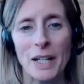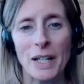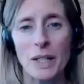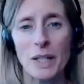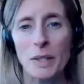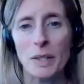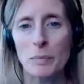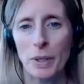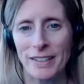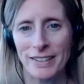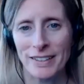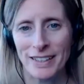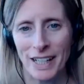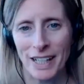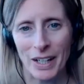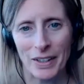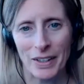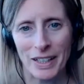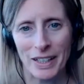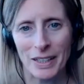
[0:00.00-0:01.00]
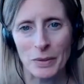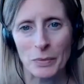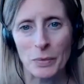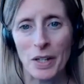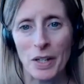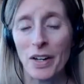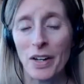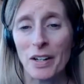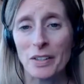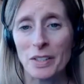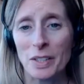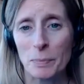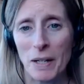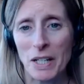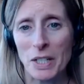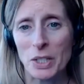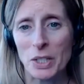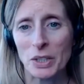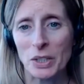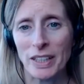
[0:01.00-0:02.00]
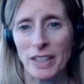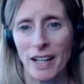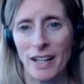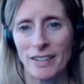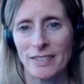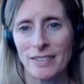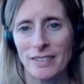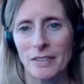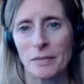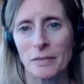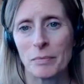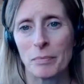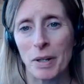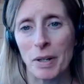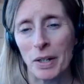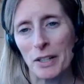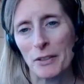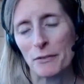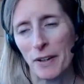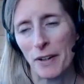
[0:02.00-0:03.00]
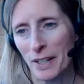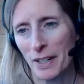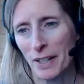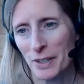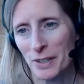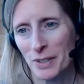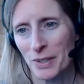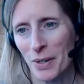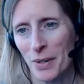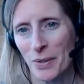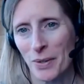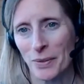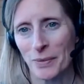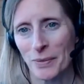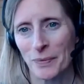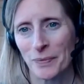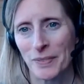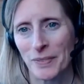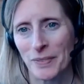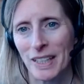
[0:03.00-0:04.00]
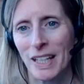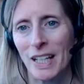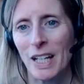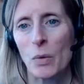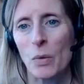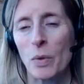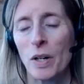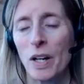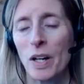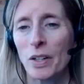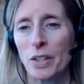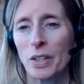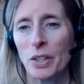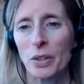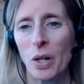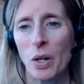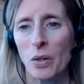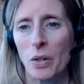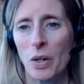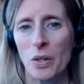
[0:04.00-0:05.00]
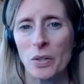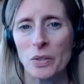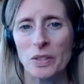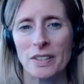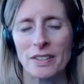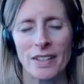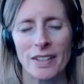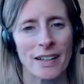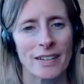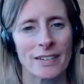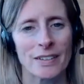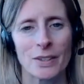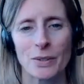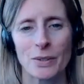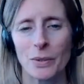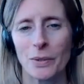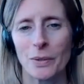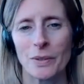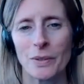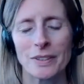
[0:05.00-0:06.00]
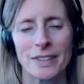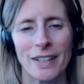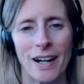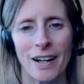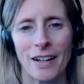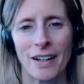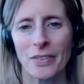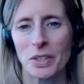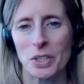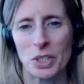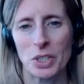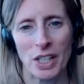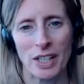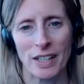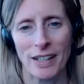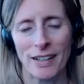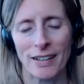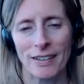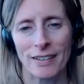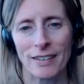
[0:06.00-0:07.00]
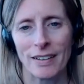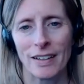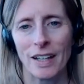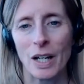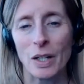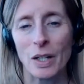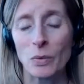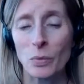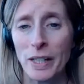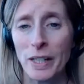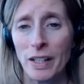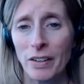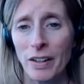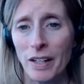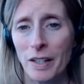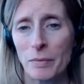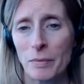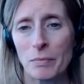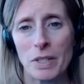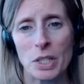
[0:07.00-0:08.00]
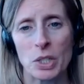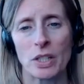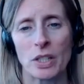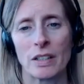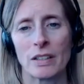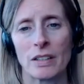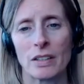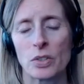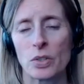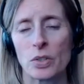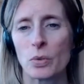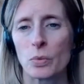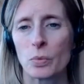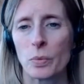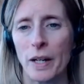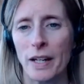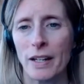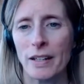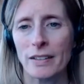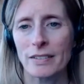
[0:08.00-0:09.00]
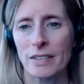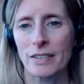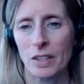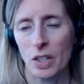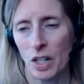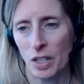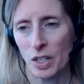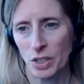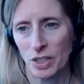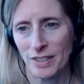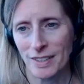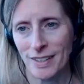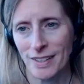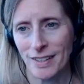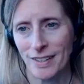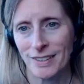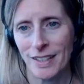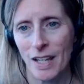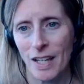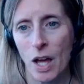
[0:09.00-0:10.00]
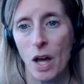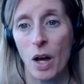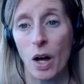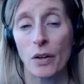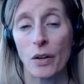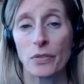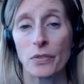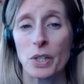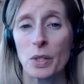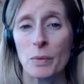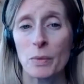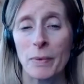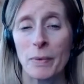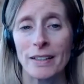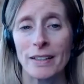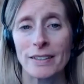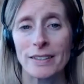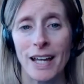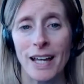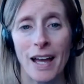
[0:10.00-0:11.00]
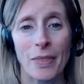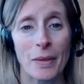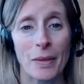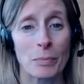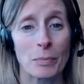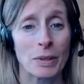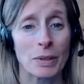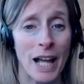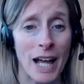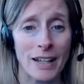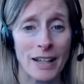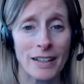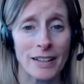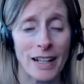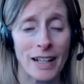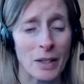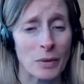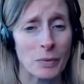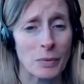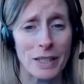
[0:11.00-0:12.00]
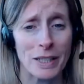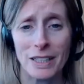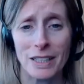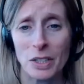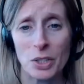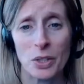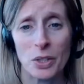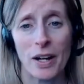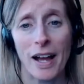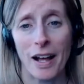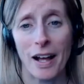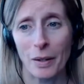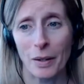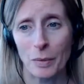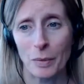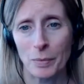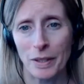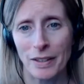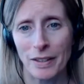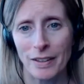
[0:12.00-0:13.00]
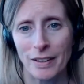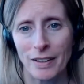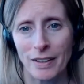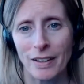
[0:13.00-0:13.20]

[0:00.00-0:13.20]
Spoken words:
I am Brenda Carey with our special guest, Mary Firestone. We are your co host and souls on the journey, and we are on a mission to raise the consciousness of humans and the planet, and we need your help.